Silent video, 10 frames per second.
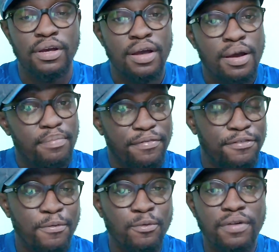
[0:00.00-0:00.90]

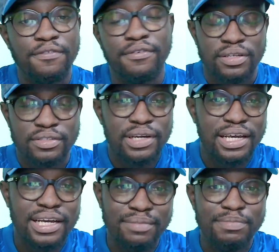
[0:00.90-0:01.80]
perform well for us, so he
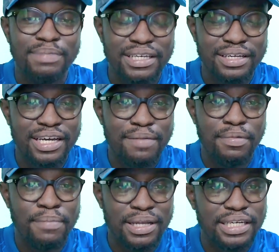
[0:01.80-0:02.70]
can be
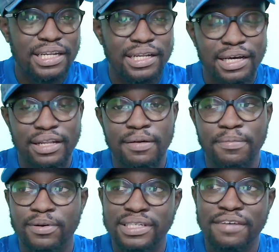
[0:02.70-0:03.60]
maintained at the club,
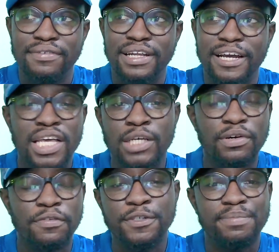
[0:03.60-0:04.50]
because I feel like one
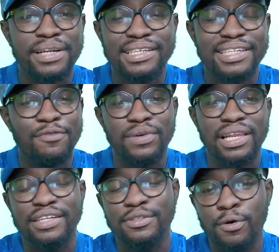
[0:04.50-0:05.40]
of those players that if we
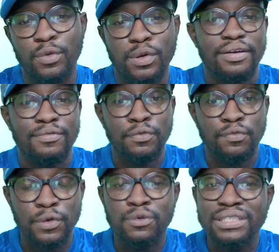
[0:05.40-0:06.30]
let go, we
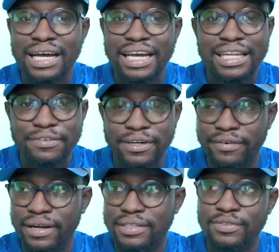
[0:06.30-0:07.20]
would highly
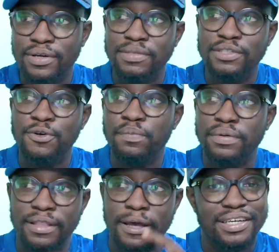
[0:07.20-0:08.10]
regret. So I'm just
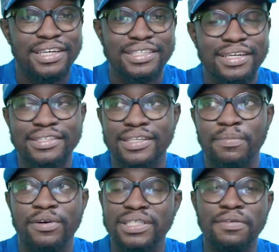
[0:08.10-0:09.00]
hoping that he turns up,
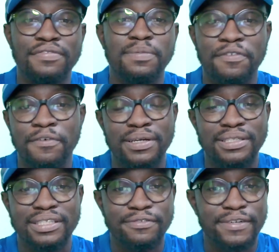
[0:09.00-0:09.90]
because some of his
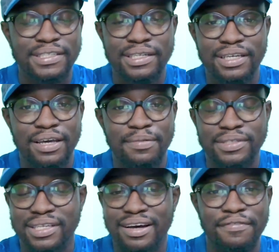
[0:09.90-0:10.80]
performances in recent
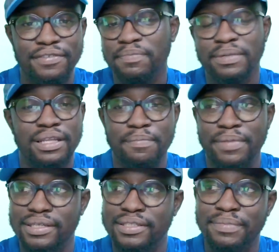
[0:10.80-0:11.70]
games haven't been the
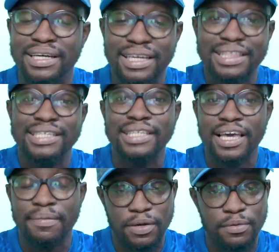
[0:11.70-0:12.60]
best, but in this
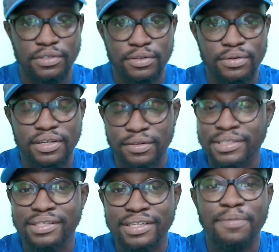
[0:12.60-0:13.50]
game he was good. In
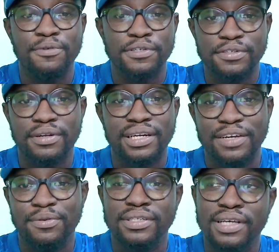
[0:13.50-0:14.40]
this game he was solid.
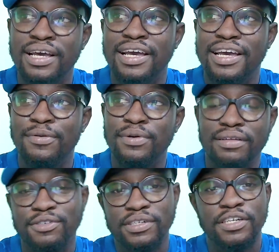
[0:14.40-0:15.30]

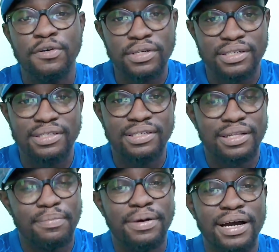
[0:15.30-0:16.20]
Jorginho was sitting
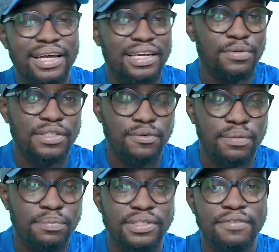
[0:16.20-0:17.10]
at the back, and he was the
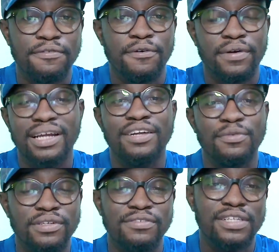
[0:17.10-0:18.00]
one pushing forward, and he
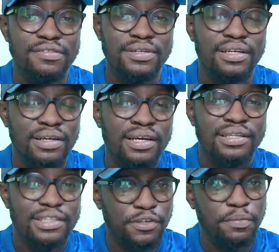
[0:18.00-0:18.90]
was really
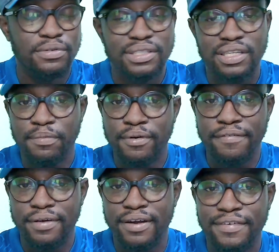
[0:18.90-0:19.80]
distributing the ball
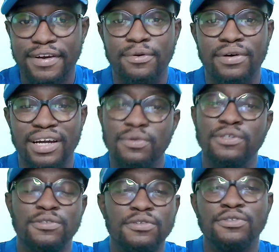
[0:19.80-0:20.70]
very, very well, and he was
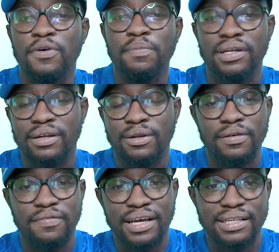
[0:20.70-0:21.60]
also stopping a
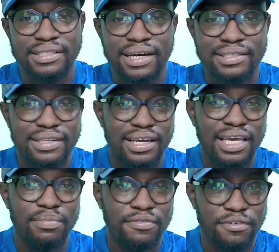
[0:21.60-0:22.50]
lot of the attacks that
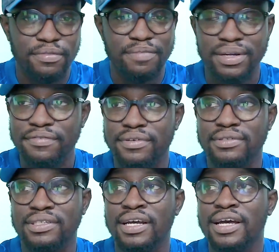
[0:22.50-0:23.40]
came in from the
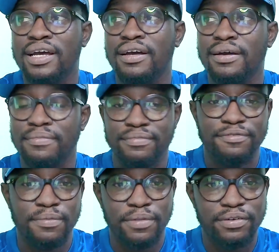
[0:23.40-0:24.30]
midfield,
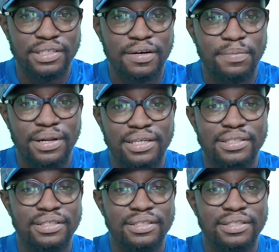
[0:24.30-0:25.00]
from the Crystal Palace